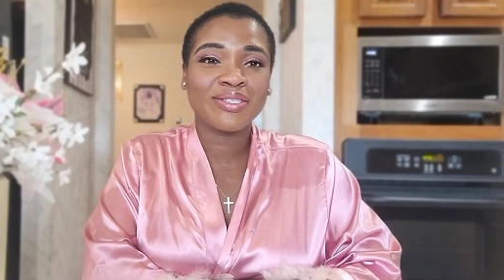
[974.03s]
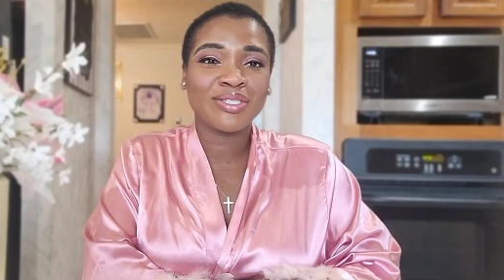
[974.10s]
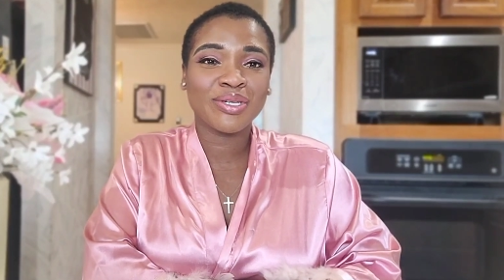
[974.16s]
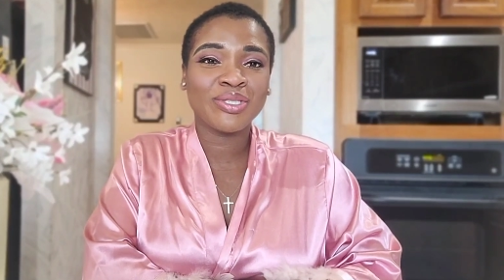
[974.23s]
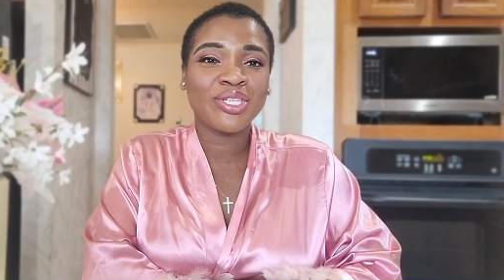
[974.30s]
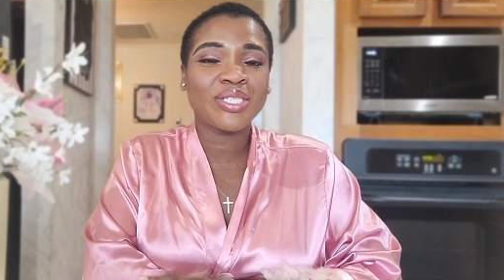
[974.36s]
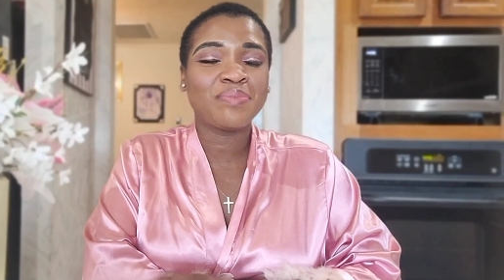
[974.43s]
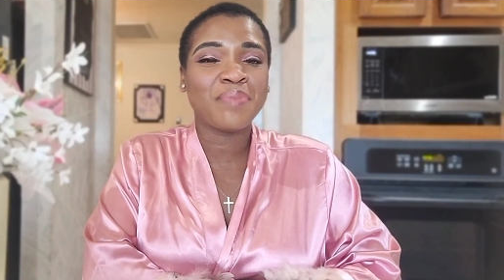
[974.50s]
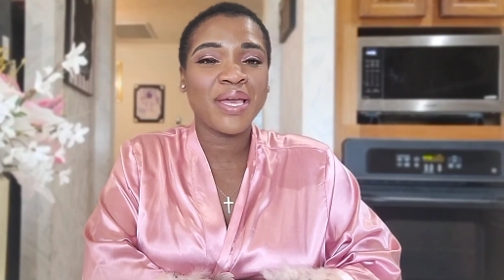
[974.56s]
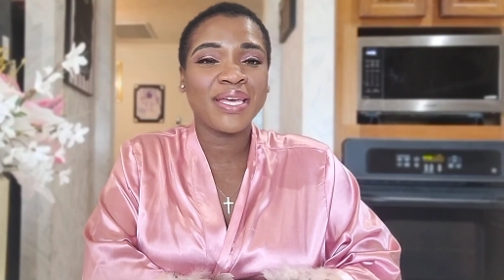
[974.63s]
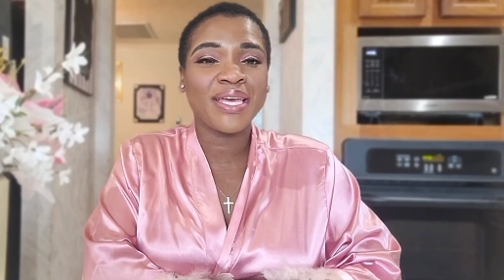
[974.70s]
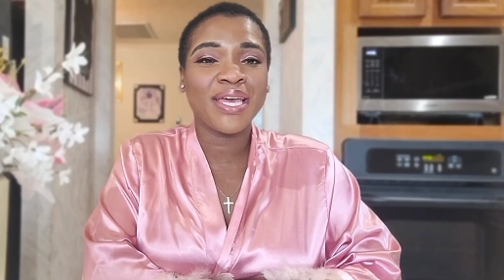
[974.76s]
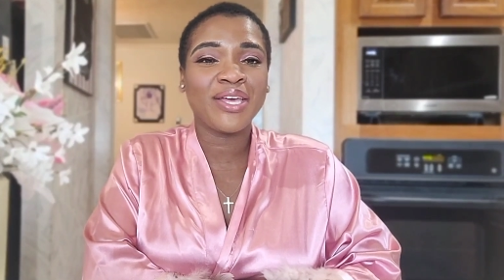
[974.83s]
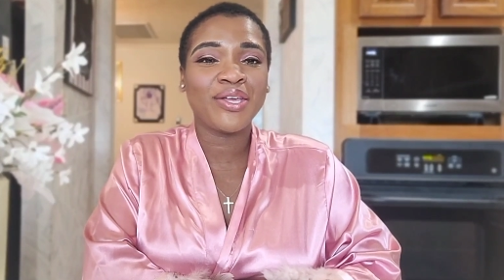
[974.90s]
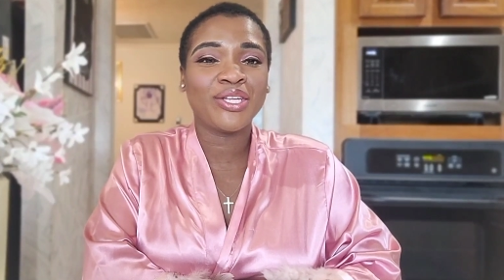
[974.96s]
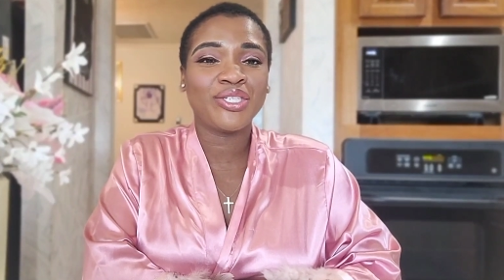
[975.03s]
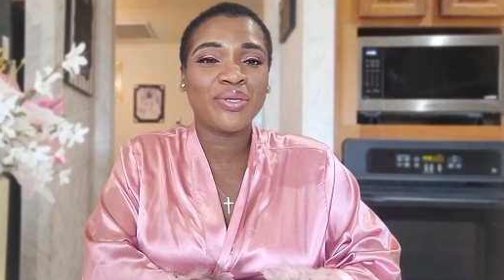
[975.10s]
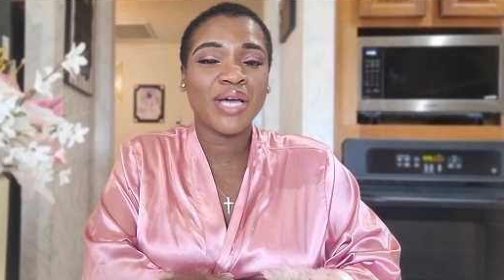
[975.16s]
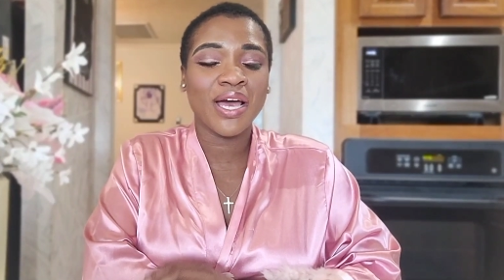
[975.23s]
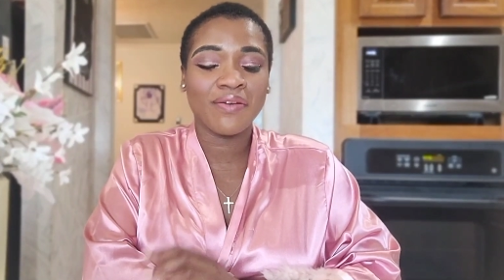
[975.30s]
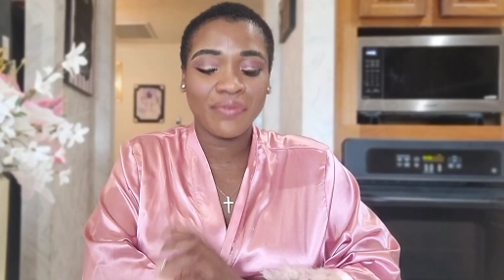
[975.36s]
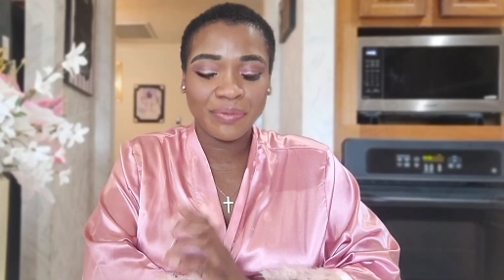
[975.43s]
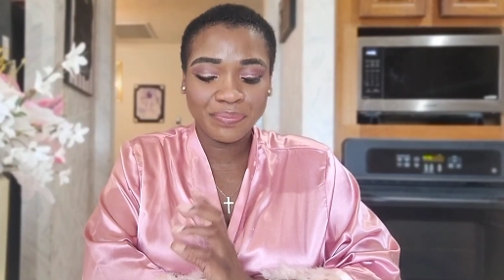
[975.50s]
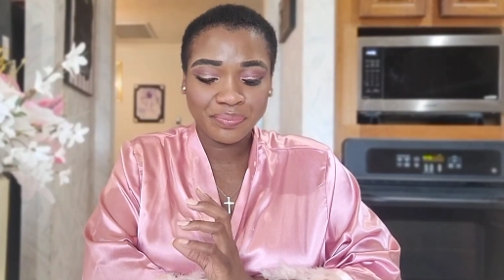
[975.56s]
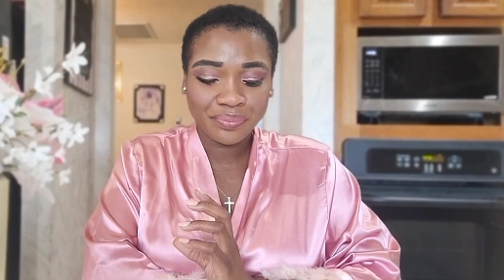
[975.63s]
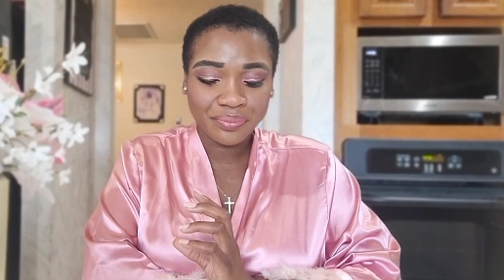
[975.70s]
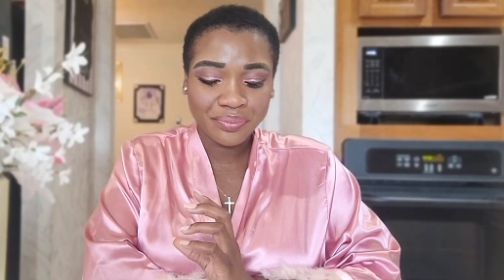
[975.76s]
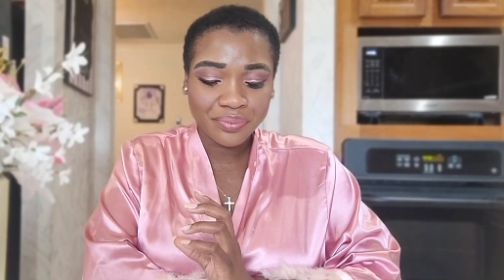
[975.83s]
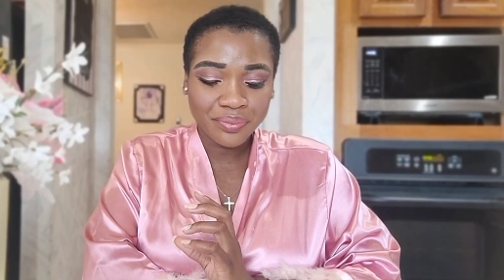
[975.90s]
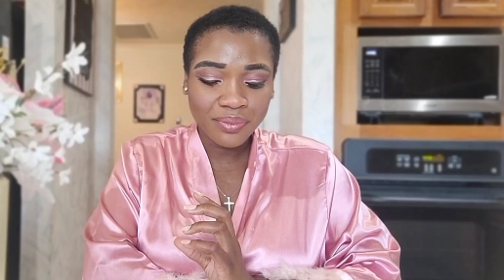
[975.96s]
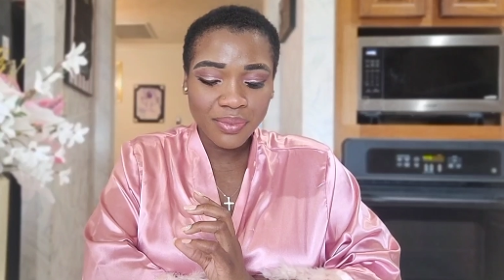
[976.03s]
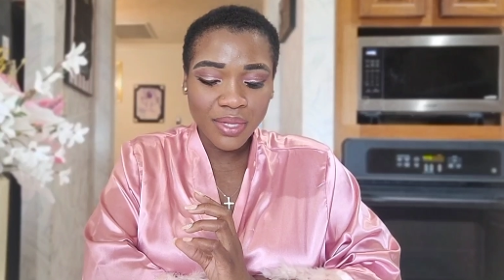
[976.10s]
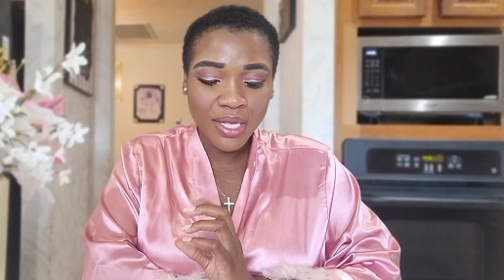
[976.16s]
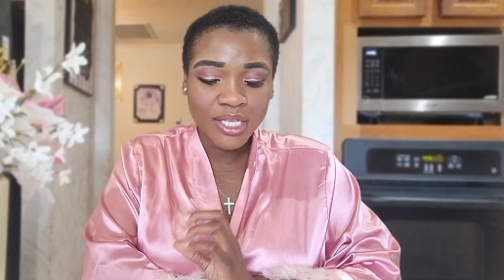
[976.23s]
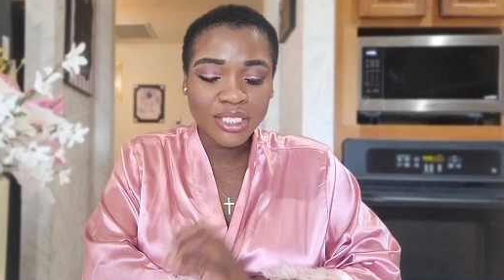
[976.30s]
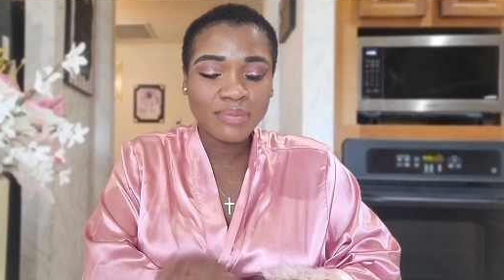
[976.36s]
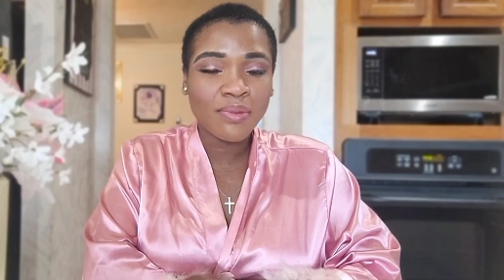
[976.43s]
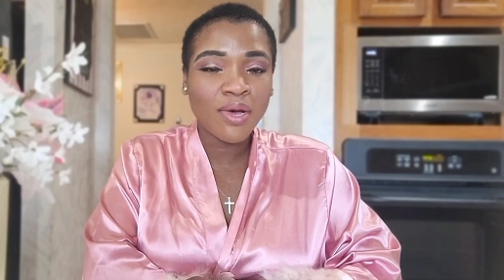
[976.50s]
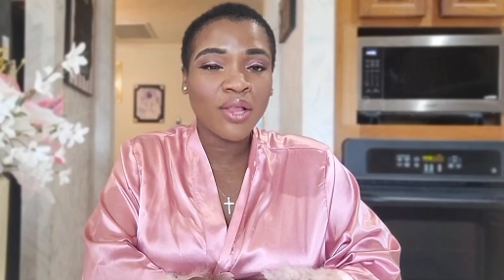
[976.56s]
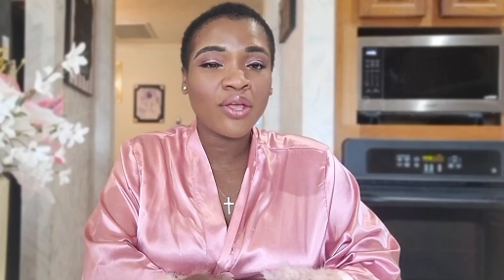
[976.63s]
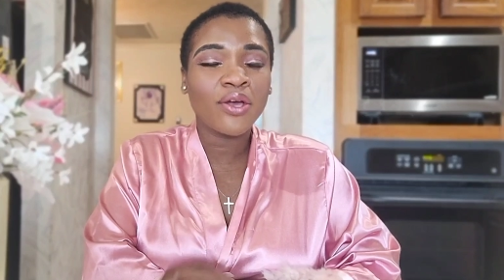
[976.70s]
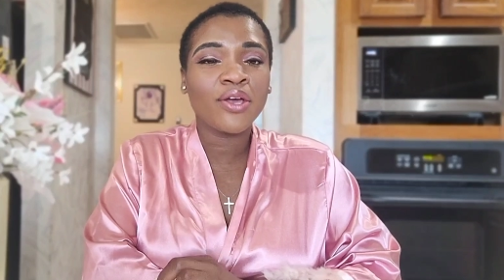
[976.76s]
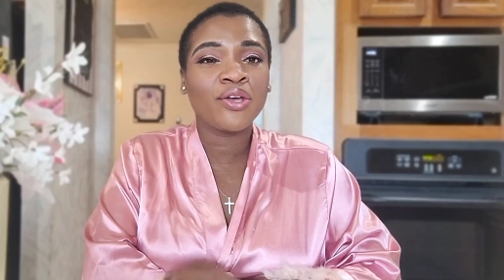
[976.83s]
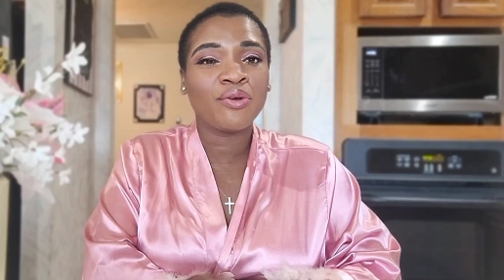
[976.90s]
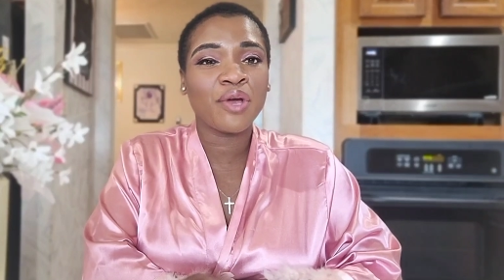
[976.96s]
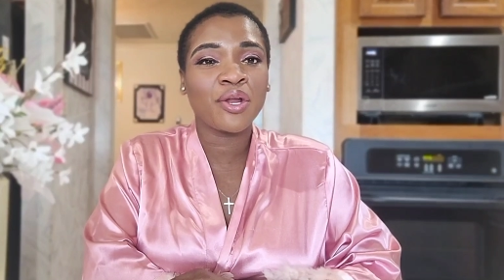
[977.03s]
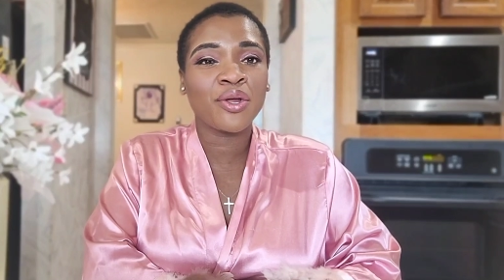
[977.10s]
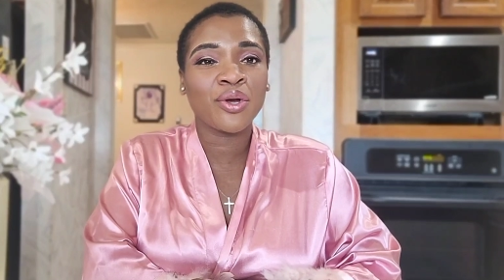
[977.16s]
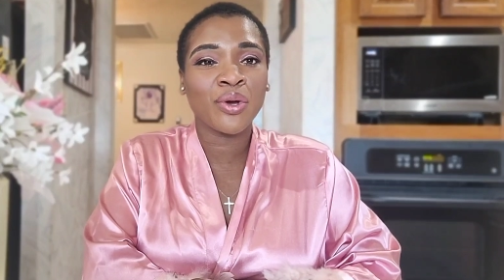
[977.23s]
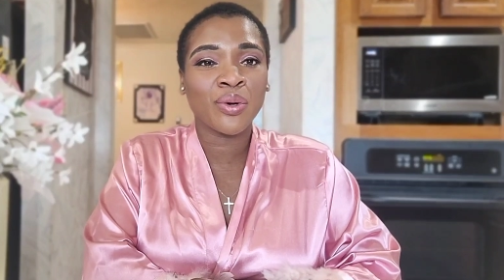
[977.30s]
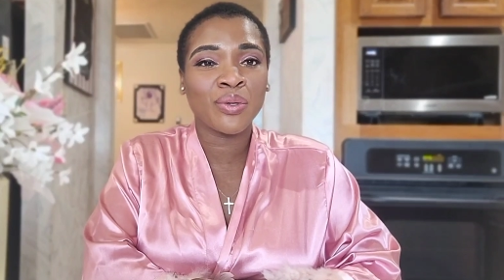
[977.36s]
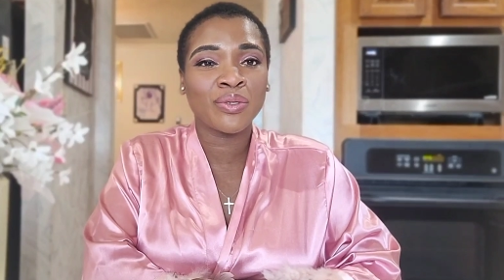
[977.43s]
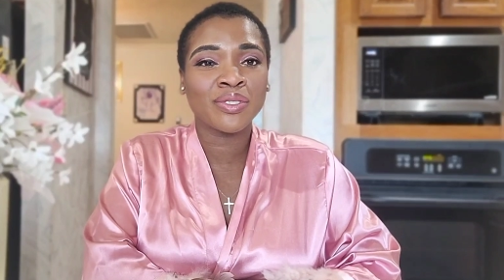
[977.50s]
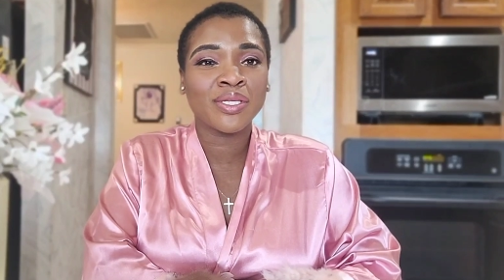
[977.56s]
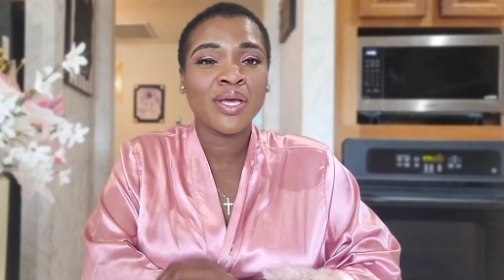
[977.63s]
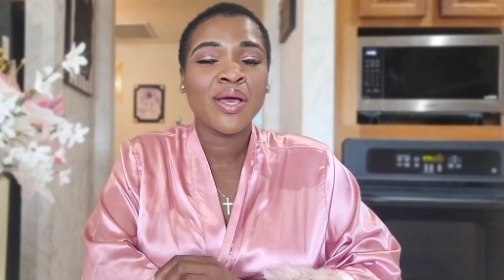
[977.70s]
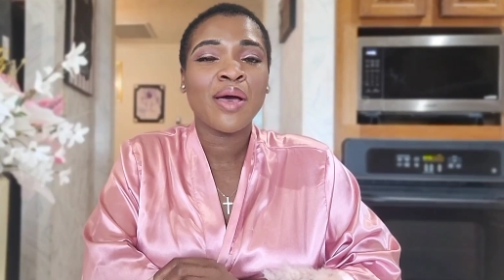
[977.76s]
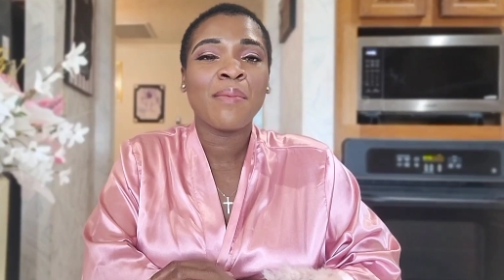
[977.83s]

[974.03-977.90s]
So just making it you have smaller and greater goals,